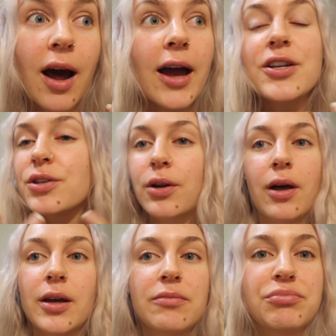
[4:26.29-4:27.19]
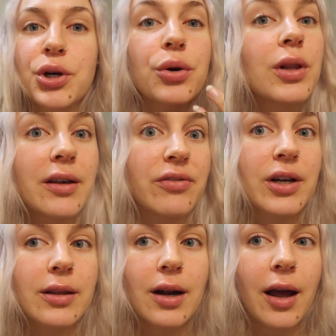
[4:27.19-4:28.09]
I totally
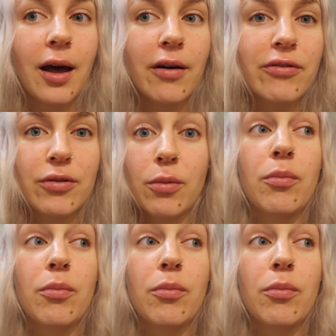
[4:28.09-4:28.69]
forget that I have